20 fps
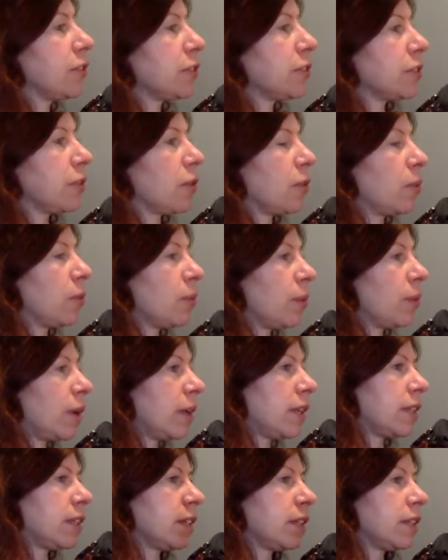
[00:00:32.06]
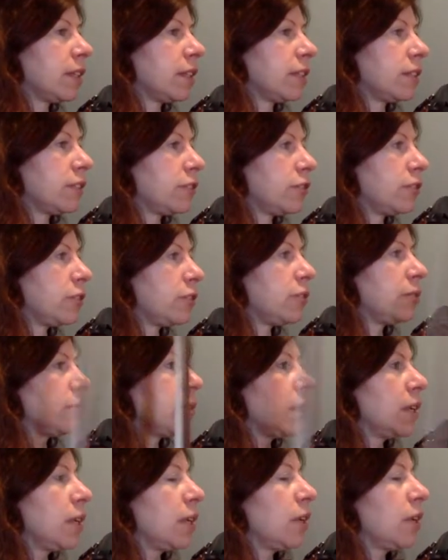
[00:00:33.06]
So 1, 2,
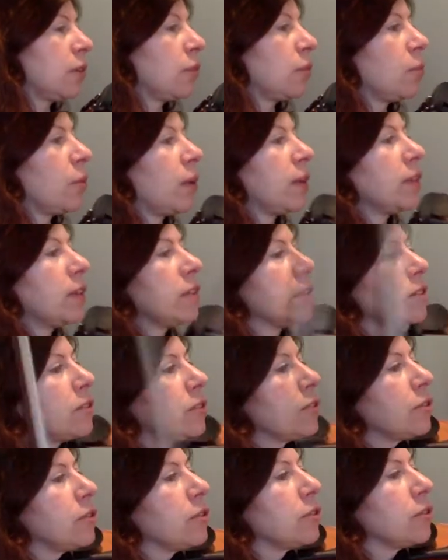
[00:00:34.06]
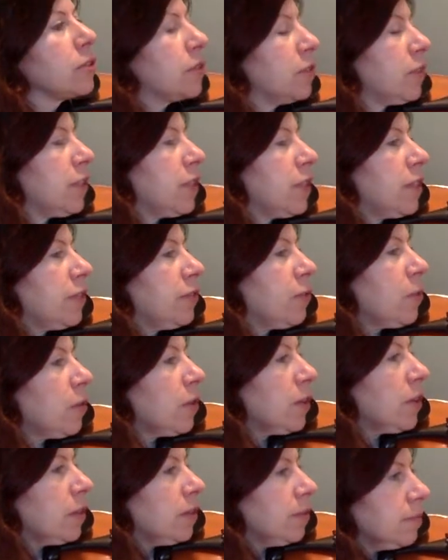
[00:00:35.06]
1, 2, 3,
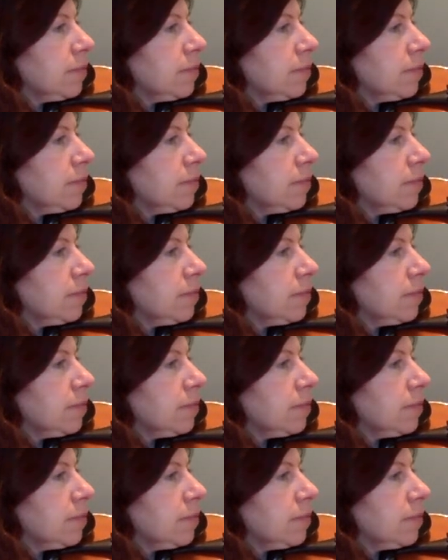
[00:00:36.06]
4.